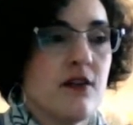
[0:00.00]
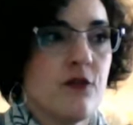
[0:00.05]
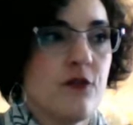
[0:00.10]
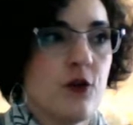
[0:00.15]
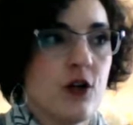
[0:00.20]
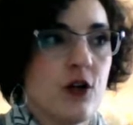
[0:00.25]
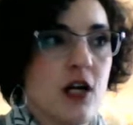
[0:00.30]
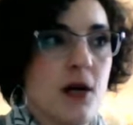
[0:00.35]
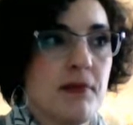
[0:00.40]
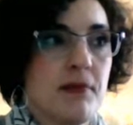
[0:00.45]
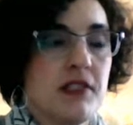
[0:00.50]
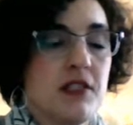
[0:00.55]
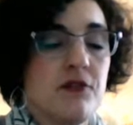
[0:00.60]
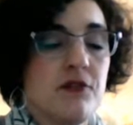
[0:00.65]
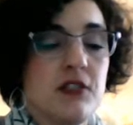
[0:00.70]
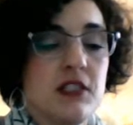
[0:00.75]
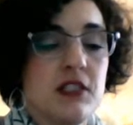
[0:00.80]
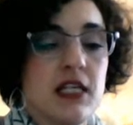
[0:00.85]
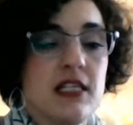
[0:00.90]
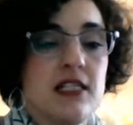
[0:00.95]
for a couple
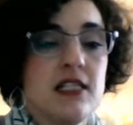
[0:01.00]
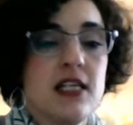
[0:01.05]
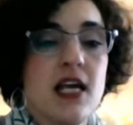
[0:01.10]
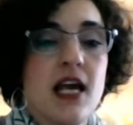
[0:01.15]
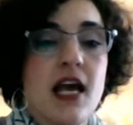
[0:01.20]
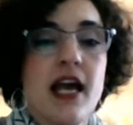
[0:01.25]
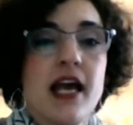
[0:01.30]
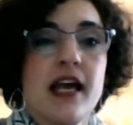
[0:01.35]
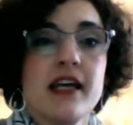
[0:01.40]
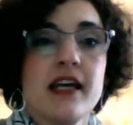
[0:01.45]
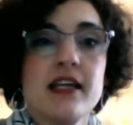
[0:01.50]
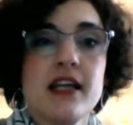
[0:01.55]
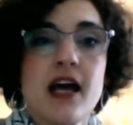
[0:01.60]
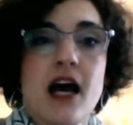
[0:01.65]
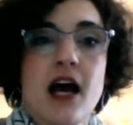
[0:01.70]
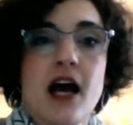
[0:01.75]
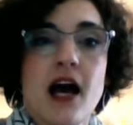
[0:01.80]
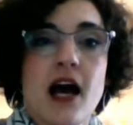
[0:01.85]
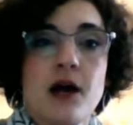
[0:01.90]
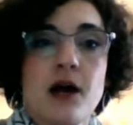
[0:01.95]
different days, and
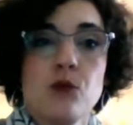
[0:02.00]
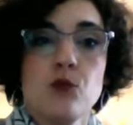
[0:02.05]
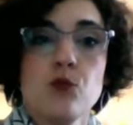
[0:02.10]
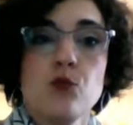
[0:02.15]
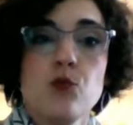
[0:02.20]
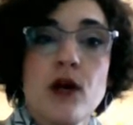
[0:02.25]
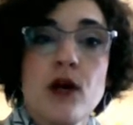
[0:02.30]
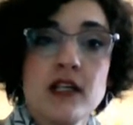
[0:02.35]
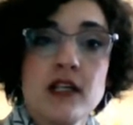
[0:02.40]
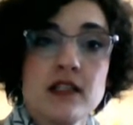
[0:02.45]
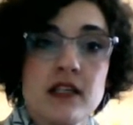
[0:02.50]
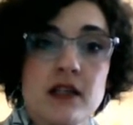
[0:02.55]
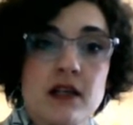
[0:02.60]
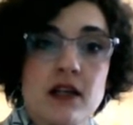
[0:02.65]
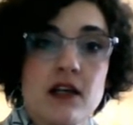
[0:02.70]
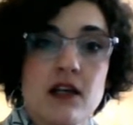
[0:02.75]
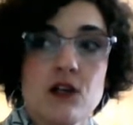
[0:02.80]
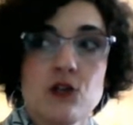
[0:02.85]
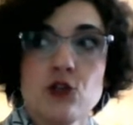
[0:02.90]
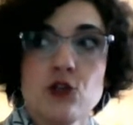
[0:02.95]
I wanted
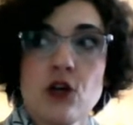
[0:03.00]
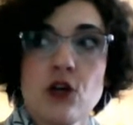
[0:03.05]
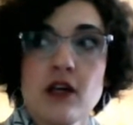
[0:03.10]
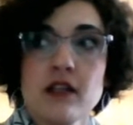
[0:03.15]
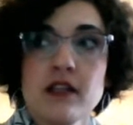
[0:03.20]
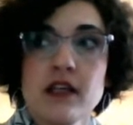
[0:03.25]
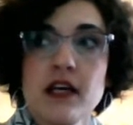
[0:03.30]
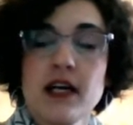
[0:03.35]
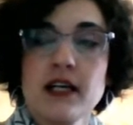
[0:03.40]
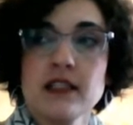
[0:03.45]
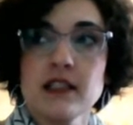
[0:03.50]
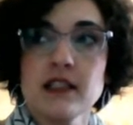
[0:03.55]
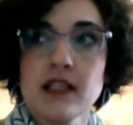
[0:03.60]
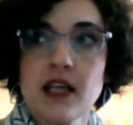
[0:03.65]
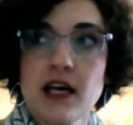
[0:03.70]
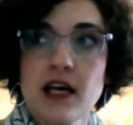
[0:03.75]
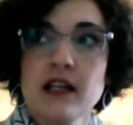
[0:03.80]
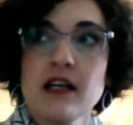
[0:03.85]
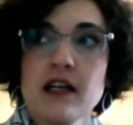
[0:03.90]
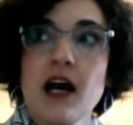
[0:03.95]
a shawl that has a
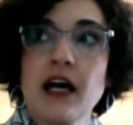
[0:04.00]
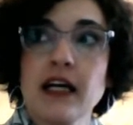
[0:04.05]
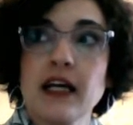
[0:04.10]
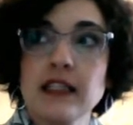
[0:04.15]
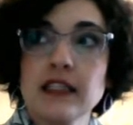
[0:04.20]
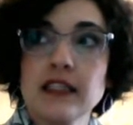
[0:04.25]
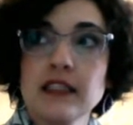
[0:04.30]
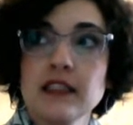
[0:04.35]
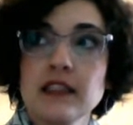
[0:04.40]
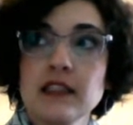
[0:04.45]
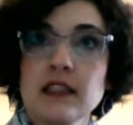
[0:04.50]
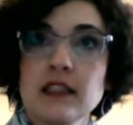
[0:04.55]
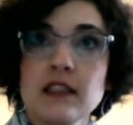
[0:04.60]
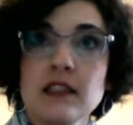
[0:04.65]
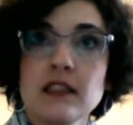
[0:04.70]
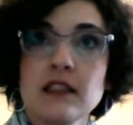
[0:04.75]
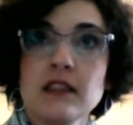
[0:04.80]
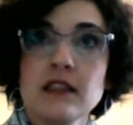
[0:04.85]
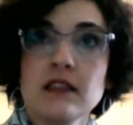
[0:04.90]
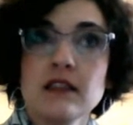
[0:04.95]
lot of eyelet in
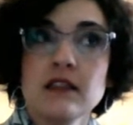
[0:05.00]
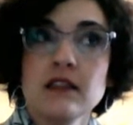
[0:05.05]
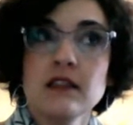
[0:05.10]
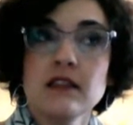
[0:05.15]
it,